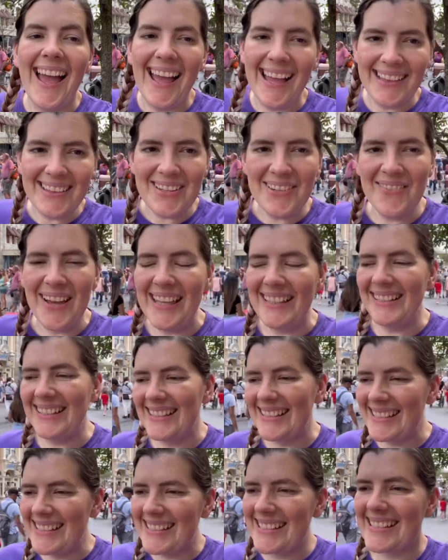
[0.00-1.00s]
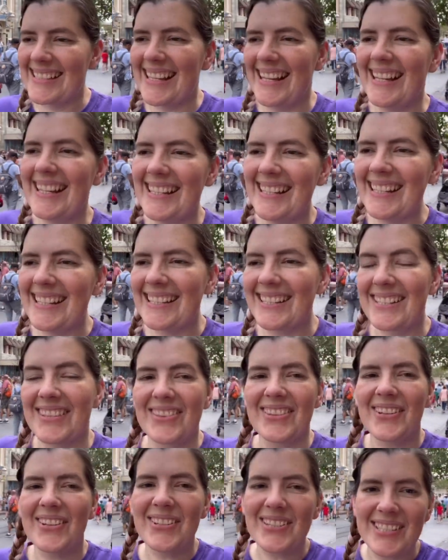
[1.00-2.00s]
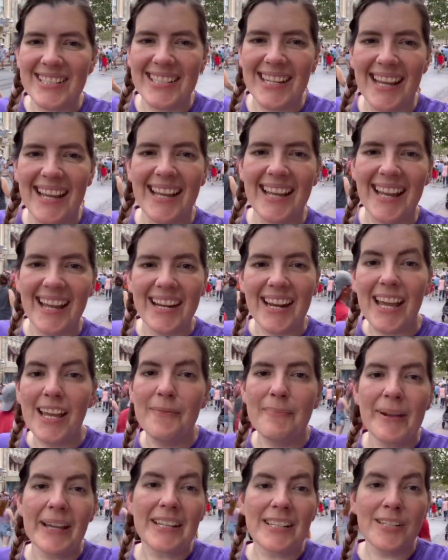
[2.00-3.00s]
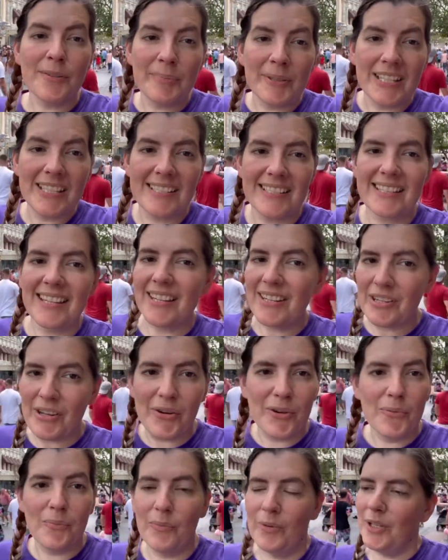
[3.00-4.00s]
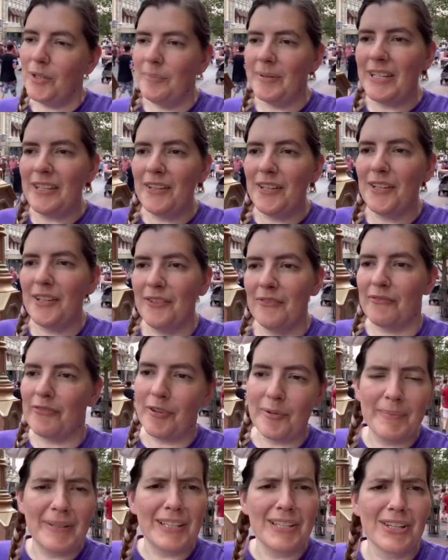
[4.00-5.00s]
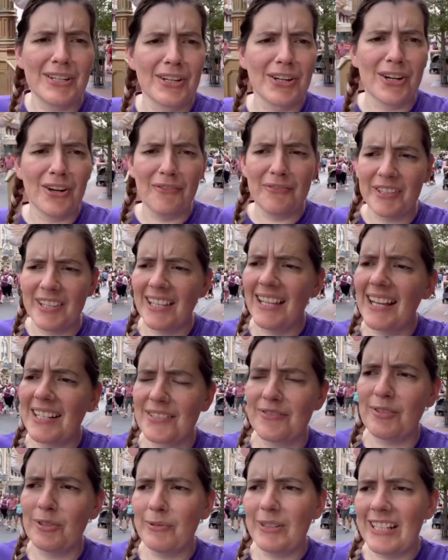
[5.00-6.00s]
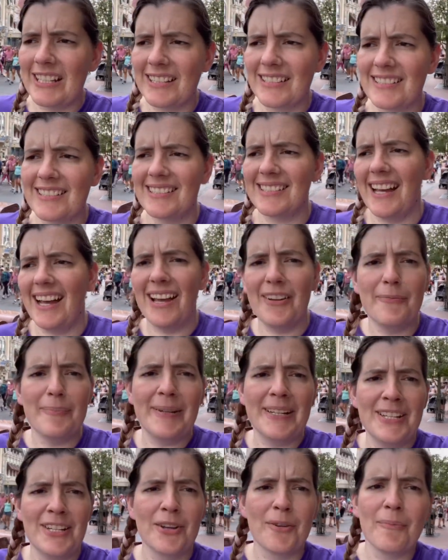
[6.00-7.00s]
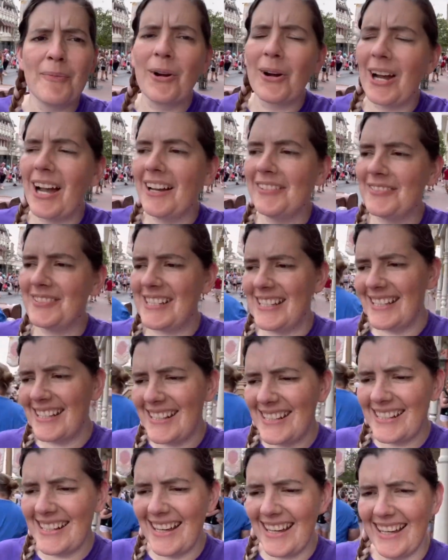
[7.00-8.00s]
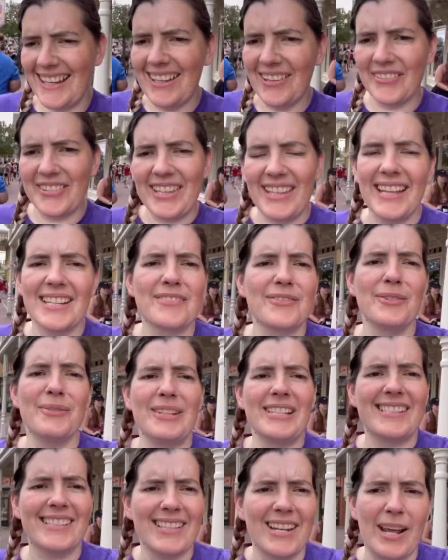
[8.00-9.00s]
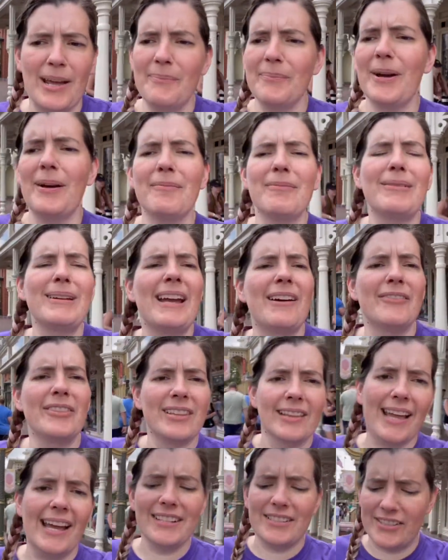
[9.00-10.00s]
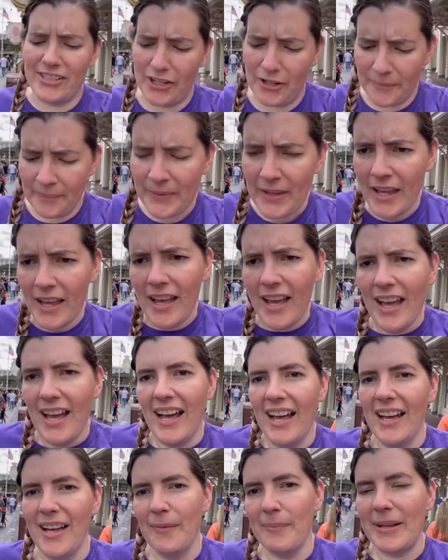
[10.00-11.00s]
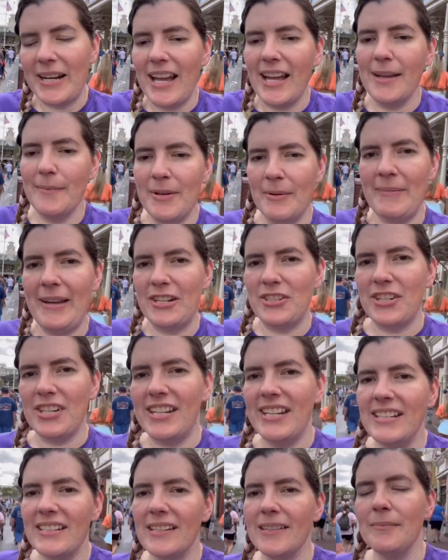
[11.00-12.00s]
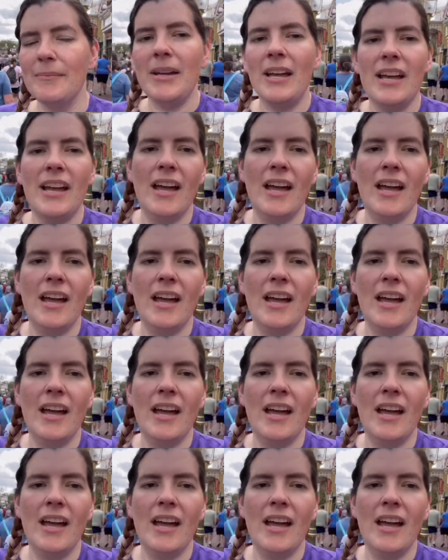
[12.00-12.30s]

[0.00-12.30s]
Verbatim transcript: Hello Mallards, it is Thursday and I'm back in a place that uh, will be familiar over the last few weeks. I've been here more often uh, over the last few weeks than I probably have in the last year. Uh, but I am at Magic Kingdom.